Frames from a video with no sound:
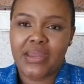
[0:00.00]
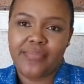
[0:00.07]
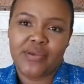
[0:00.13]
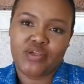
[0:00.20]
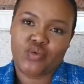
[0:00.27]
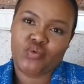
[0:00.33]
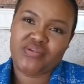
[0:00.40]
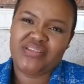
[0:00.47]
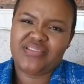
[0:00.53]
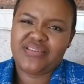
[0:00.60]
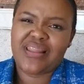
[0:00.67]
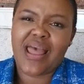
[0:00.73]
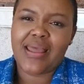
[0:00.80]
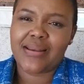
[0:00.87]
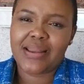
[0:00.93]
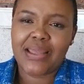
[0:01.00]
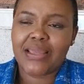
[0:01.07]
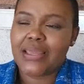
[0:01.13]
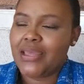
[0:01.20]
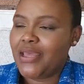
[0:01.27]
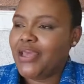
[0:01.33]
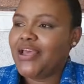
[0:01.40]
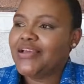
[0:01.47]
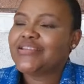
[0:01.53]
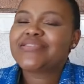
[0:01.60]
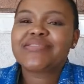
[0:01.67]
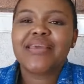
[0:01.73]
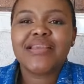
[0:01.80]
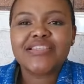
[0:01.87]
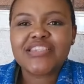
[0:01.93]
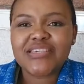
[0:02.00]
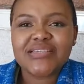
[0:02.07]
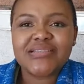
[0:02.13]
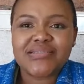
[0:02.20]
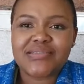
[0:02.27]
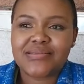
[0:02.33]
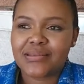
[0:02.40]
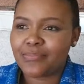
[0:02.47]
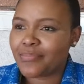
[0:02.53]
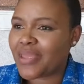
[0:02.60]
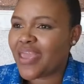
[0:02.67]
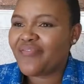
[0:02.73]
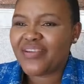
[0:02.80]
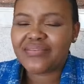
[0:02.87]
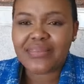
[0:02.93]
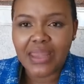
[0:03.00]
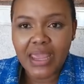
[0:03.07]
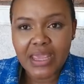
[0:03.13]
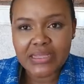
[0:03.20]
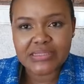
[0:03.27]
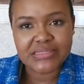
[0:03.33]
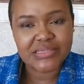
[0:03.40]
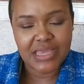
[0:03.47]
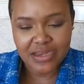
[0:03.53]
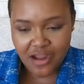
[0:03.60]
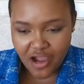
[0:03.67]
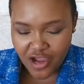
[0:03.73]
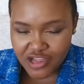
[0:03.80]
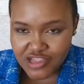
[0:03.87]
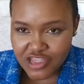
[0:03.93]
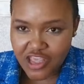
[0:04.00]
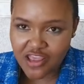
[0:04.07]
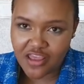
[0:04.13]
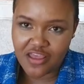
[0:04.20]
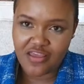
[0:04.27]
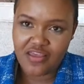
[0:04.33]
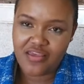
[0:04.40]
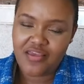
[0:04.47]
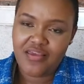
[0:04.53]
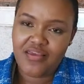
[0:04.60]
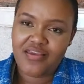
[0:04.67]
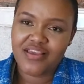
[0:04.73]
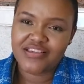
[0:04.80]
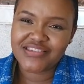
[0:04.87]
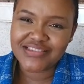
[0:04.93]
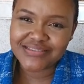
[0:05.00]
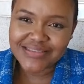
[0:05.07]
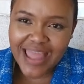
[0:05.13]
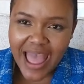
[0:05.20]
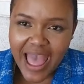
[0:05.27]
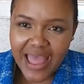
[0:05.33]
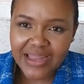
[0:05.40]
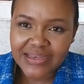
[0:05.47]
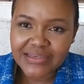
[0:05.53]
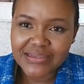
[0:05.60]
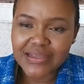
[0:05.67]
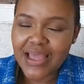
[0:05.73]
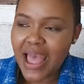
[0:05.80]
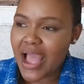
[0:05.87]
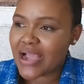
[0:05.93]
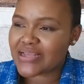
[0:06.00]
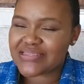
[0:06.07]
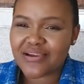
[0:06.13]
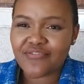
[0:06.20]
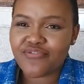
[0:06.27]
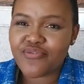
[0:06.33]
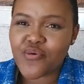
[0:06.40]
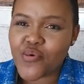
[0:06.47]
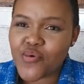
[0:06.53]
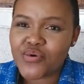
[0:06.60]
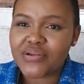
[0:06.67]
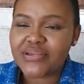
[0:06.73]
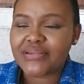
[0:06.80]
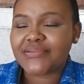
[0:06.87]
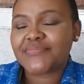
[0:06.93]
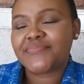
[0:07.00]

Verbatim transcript: and make sure she's done. Like, search it, have a date and ask her, is she done? like a suck phone.